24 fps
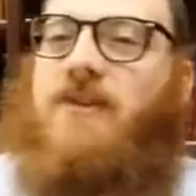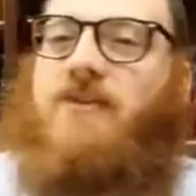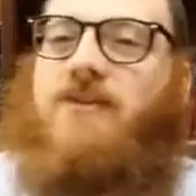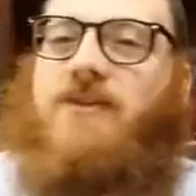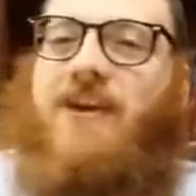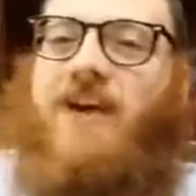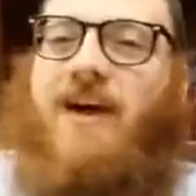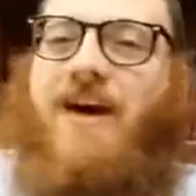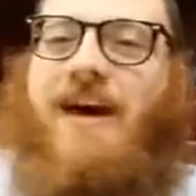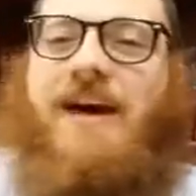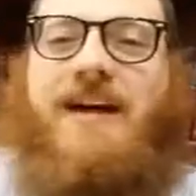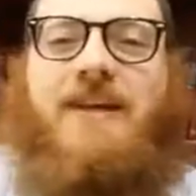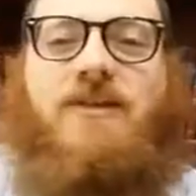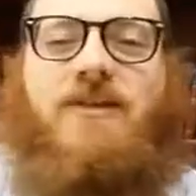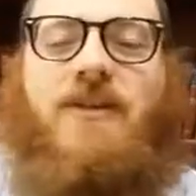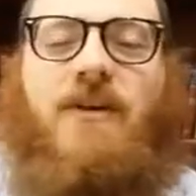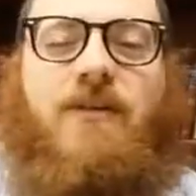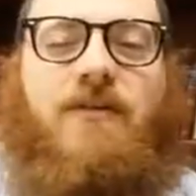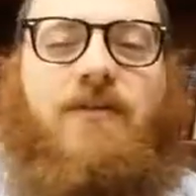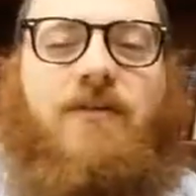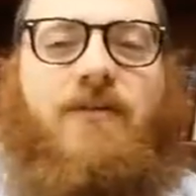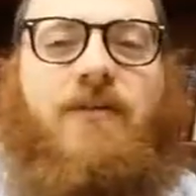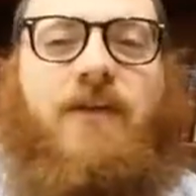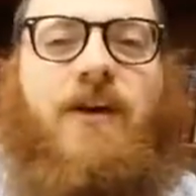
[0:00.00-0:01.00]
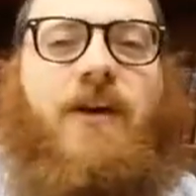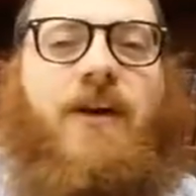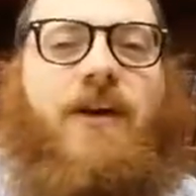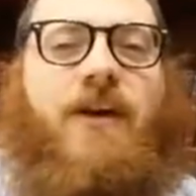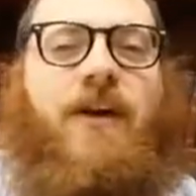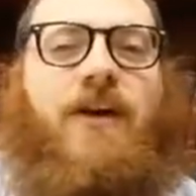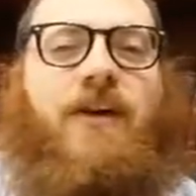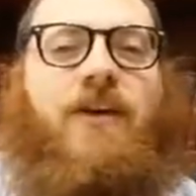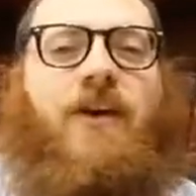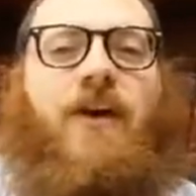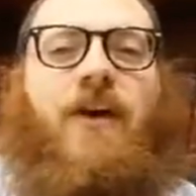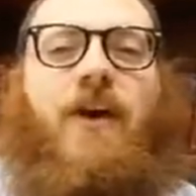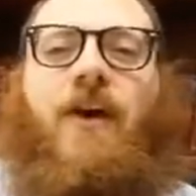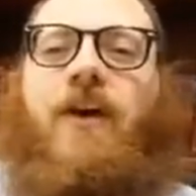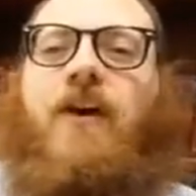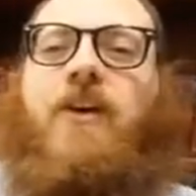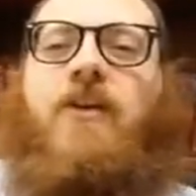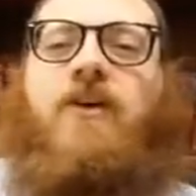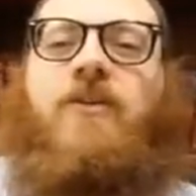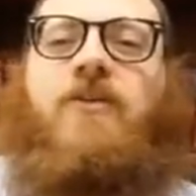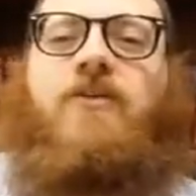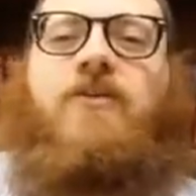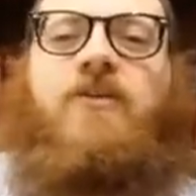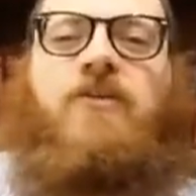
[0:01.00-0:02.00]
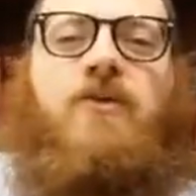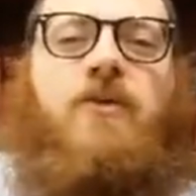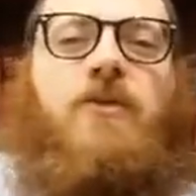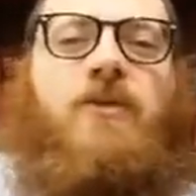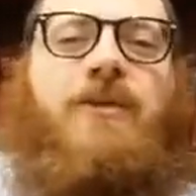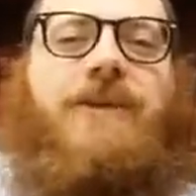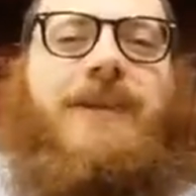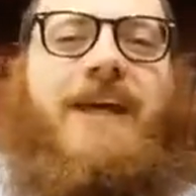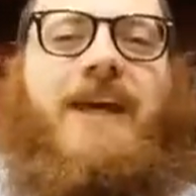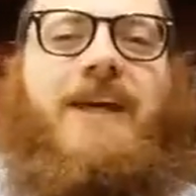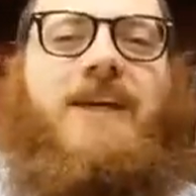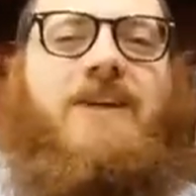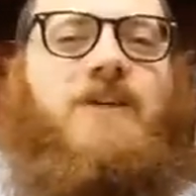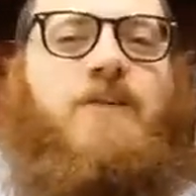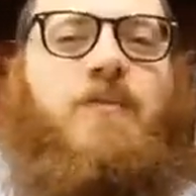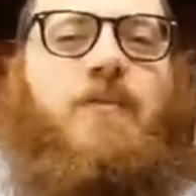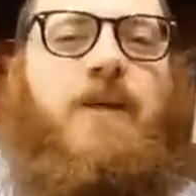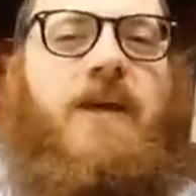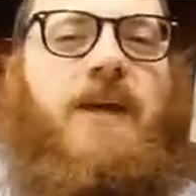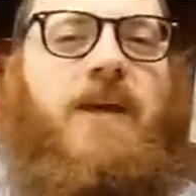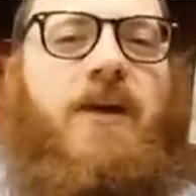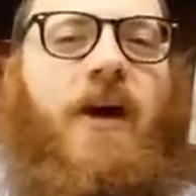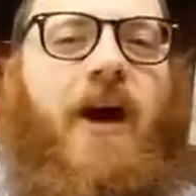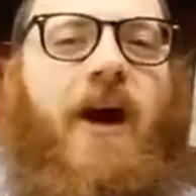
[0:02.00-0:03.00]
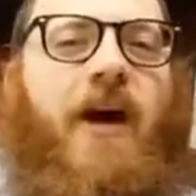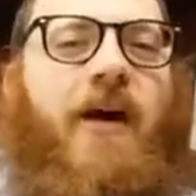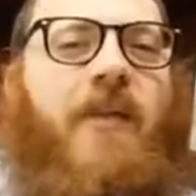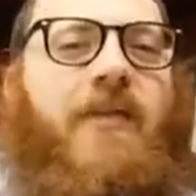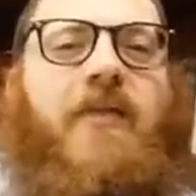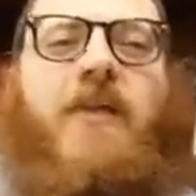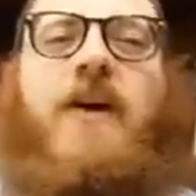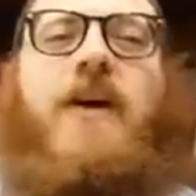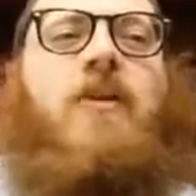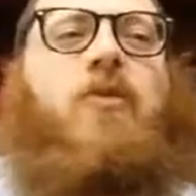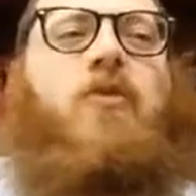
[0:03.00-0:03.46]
to kind of do things beyond their